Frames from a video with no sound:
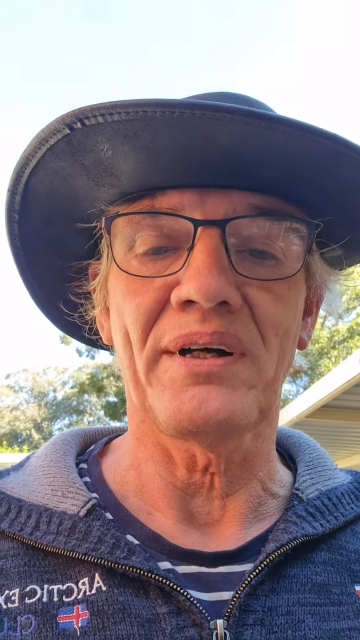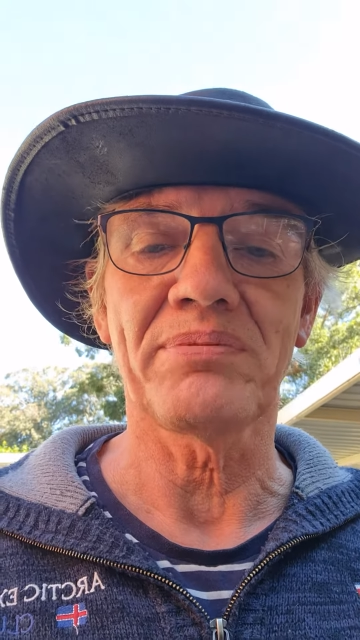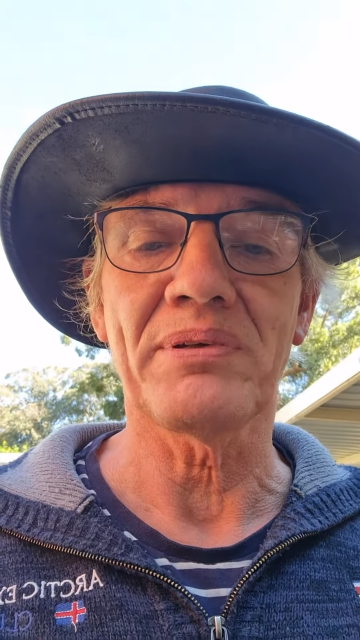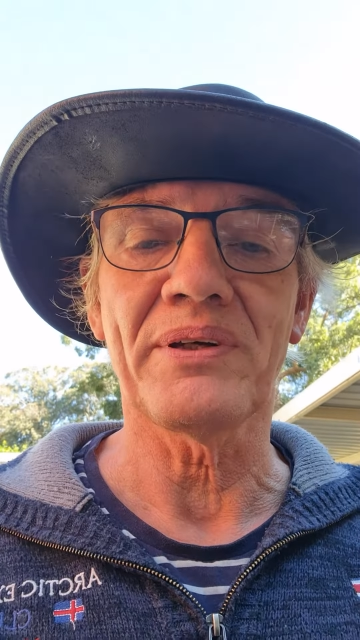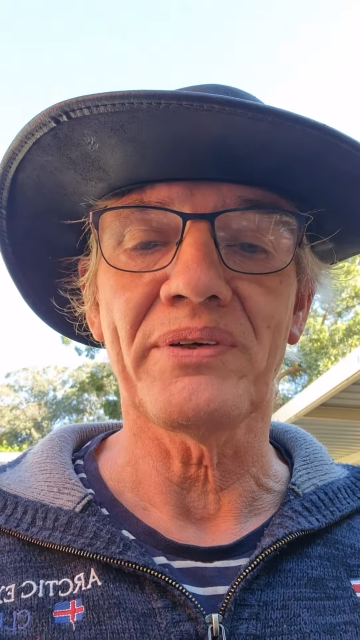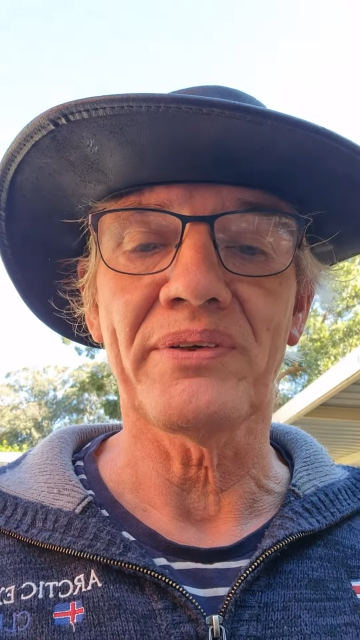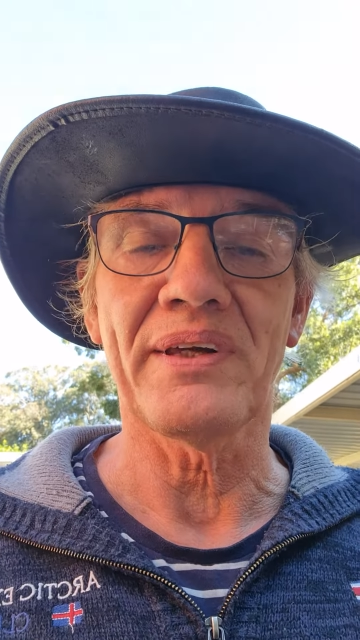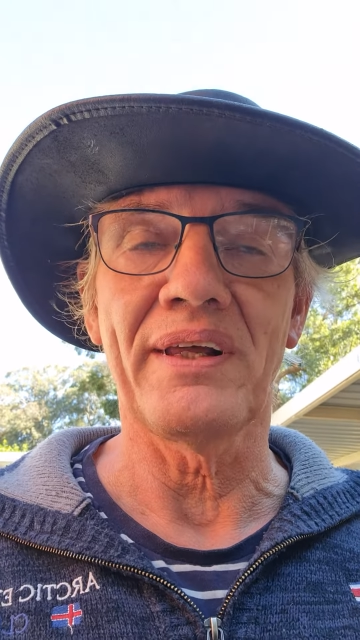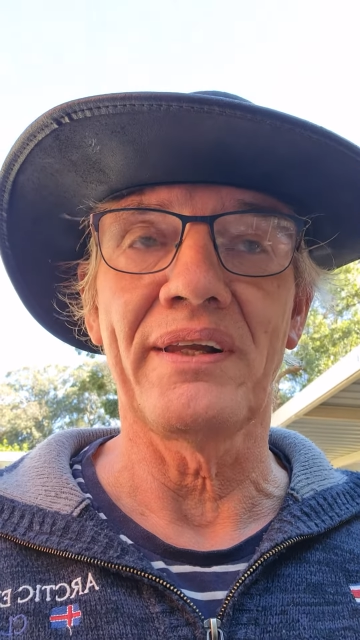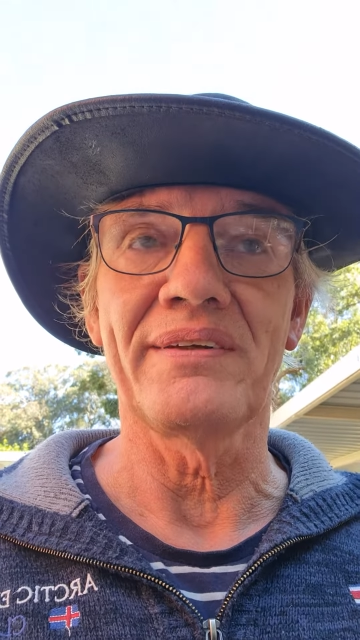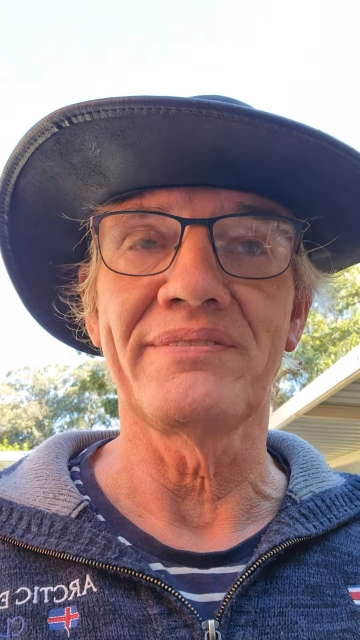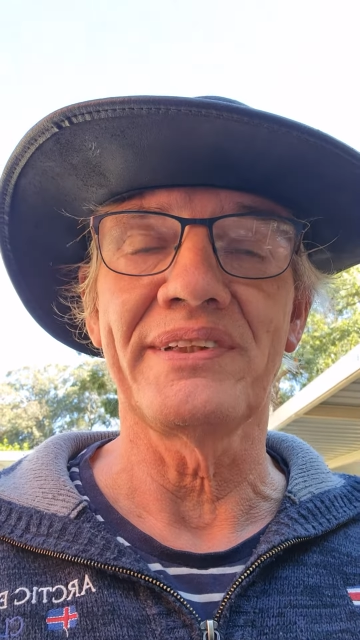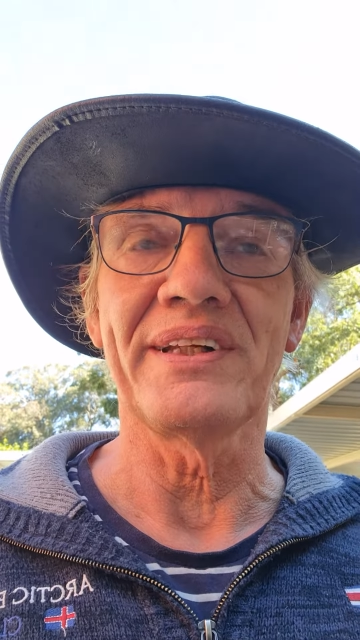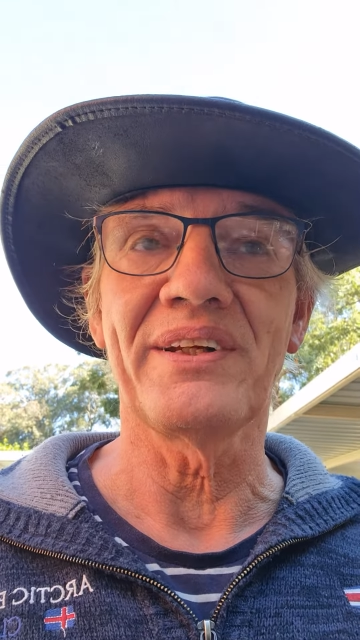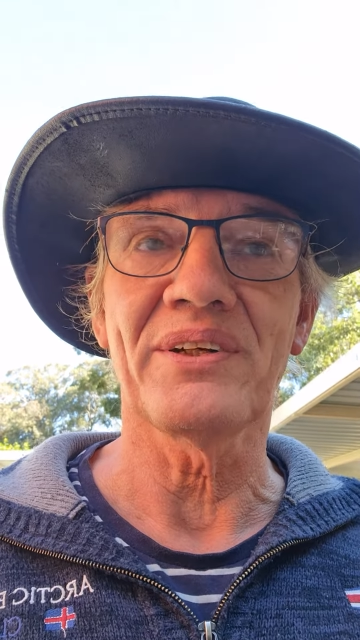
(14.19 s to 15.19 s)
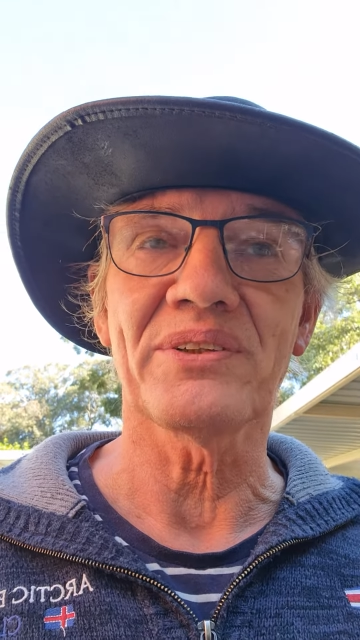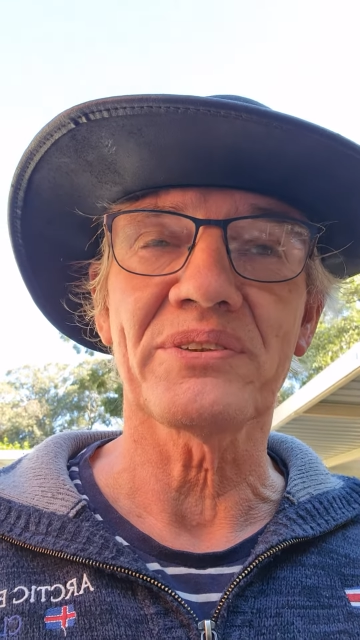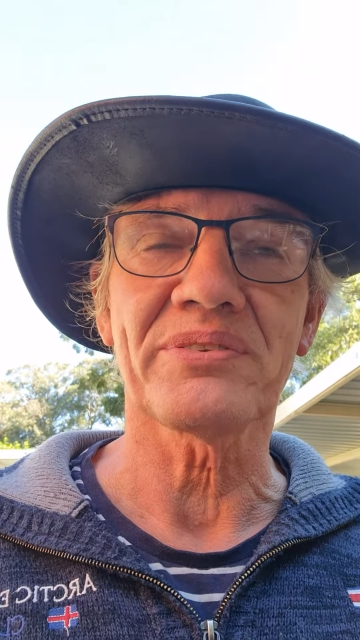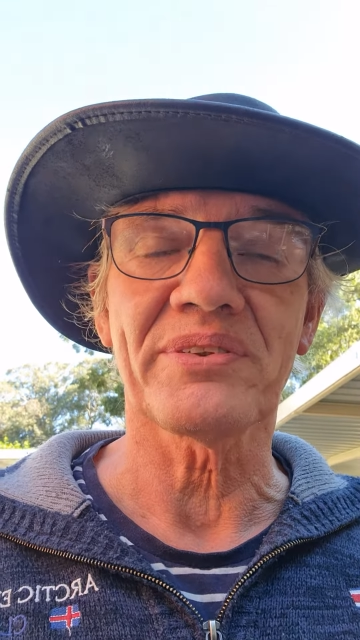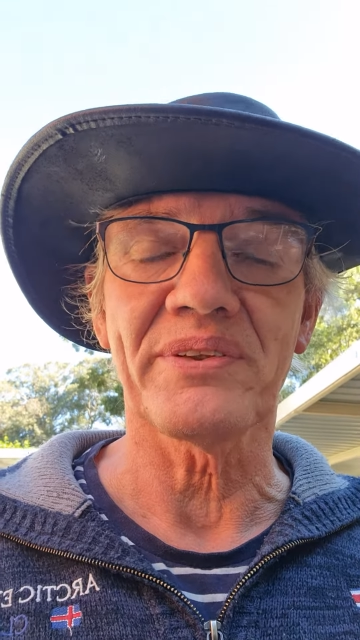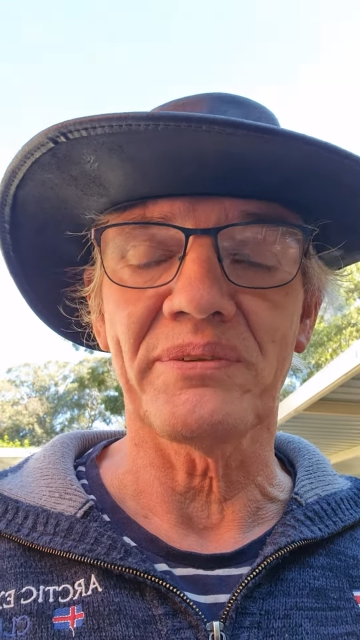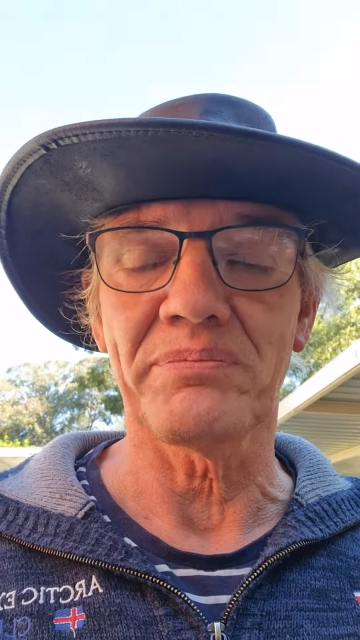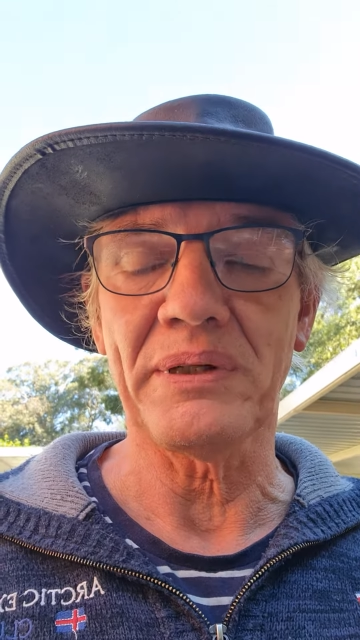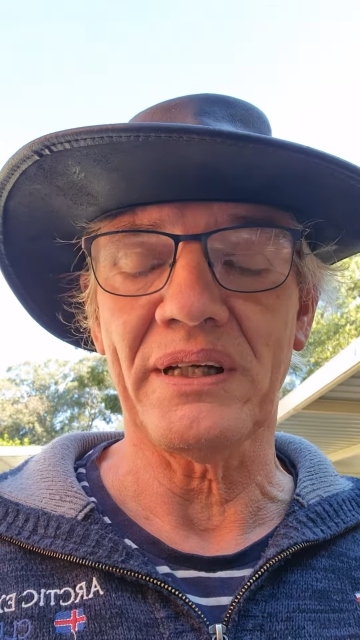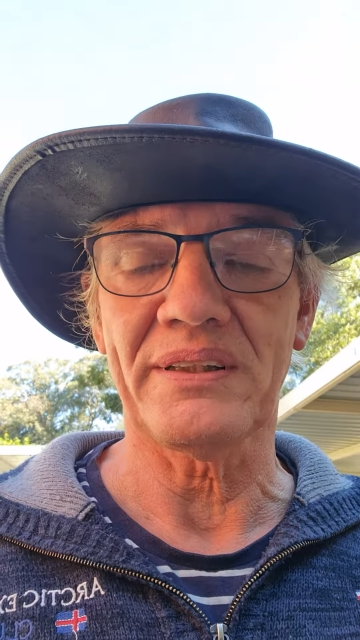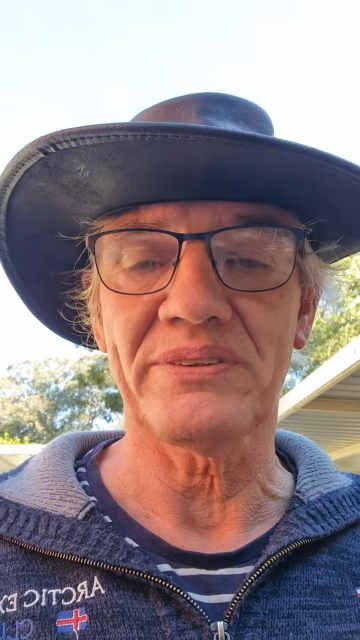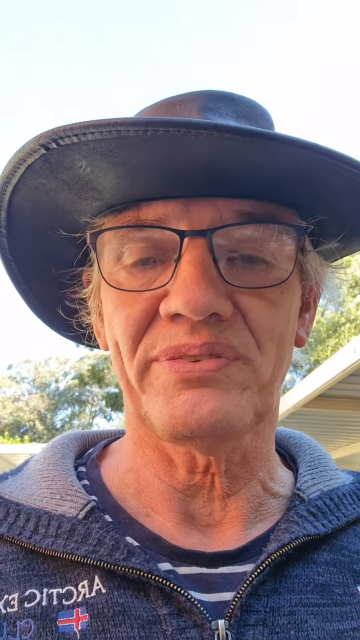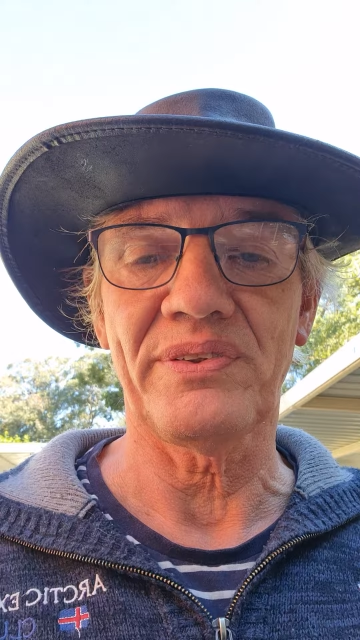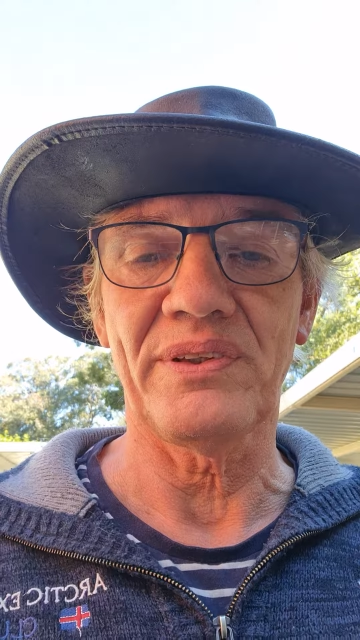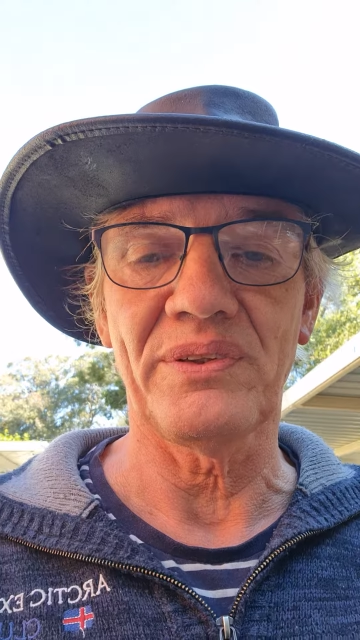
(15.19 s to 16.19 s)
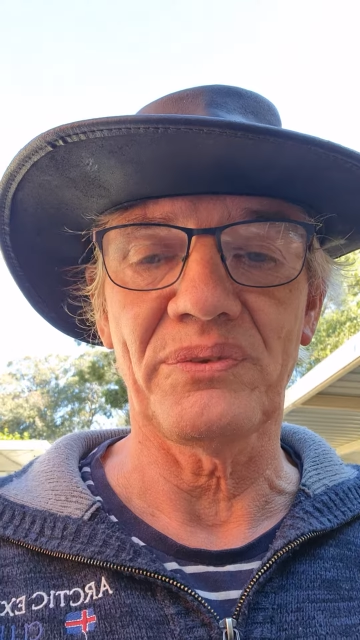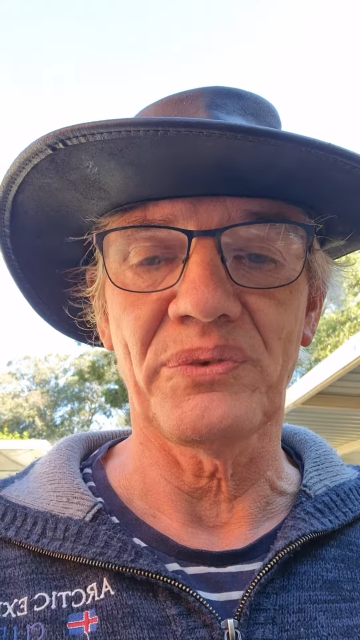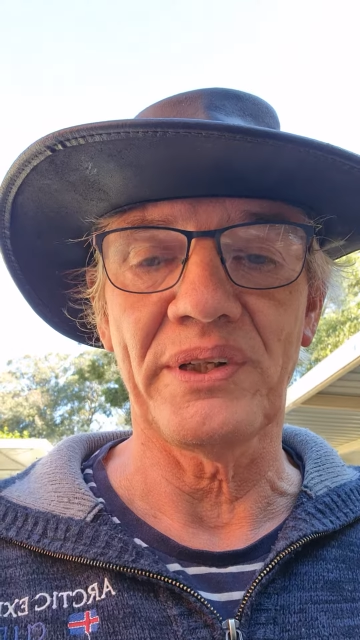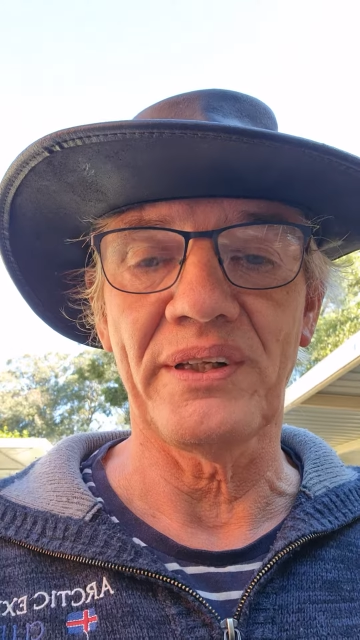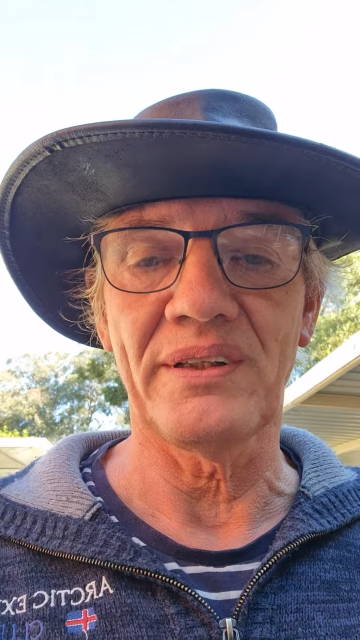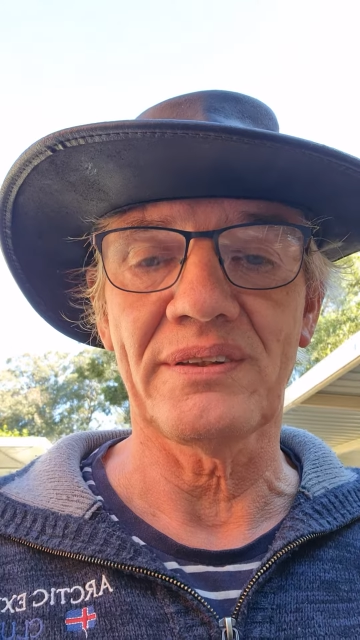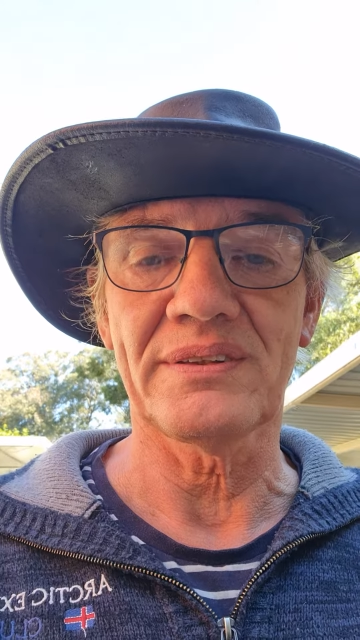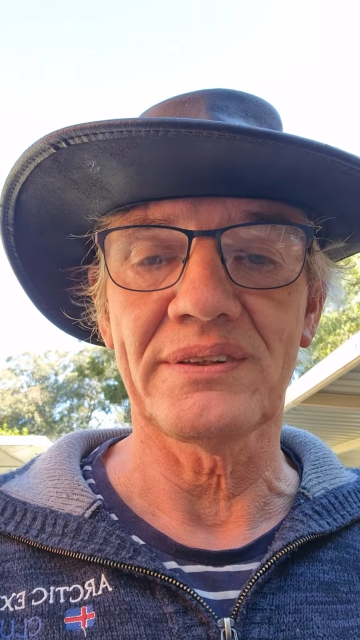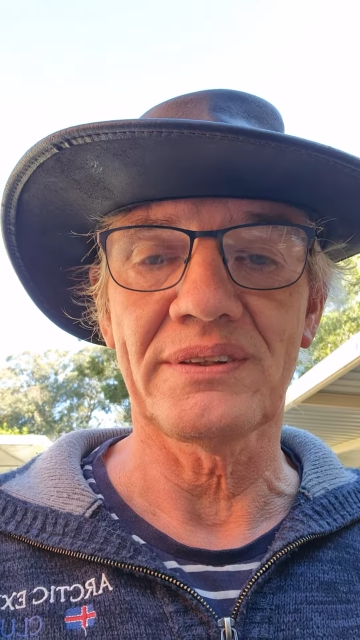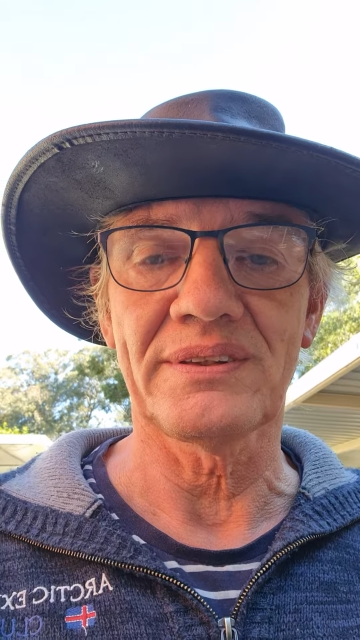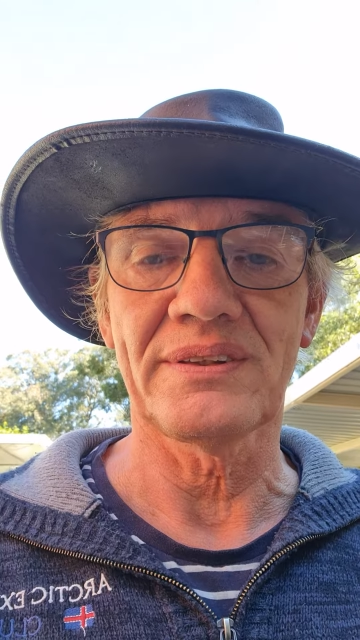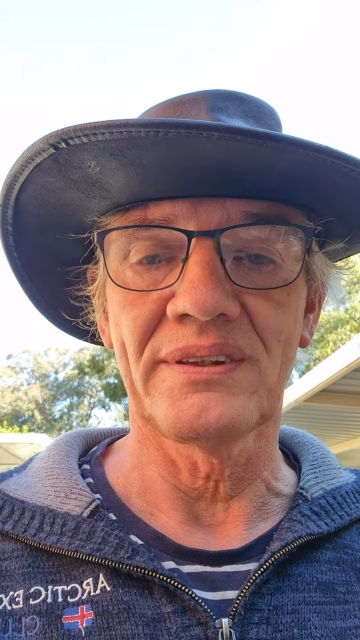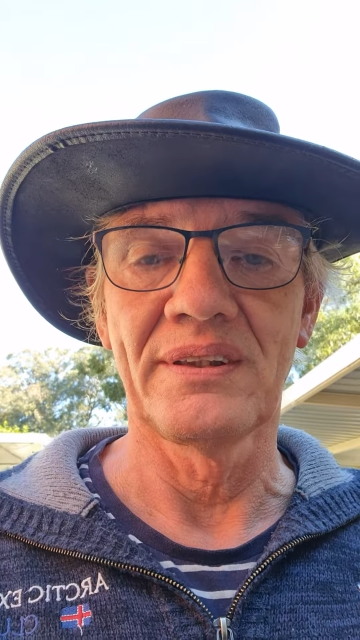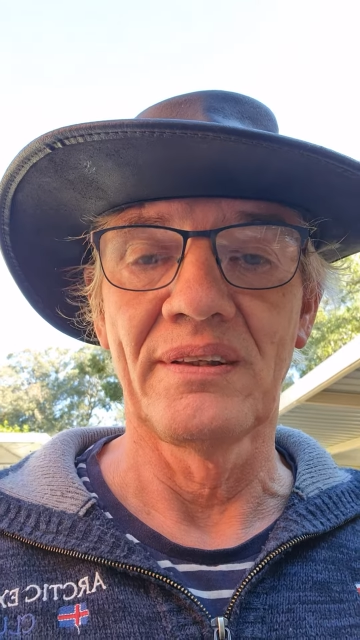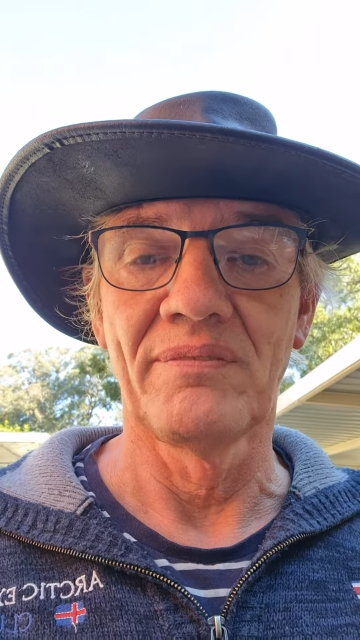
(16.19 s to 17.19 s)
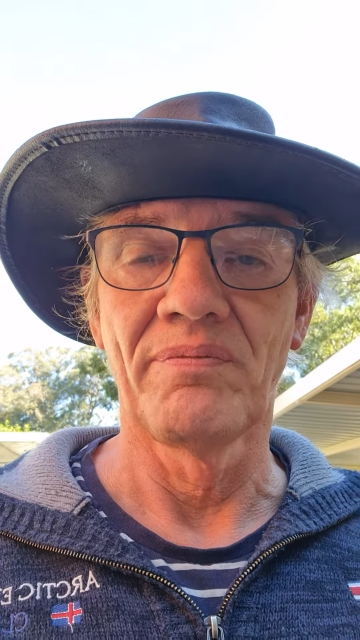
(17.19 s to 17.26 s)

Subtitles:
upload any videos for the past few weeks.